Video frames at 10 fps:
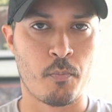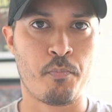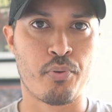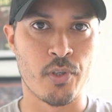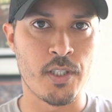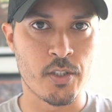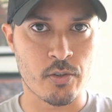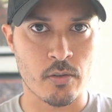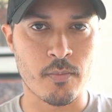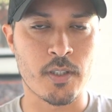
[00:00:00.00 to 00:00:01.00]

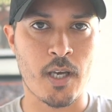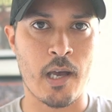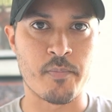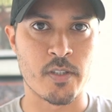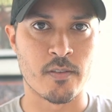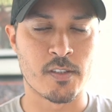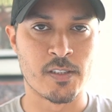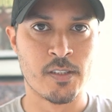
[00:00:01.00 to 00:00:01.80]
predetermined options.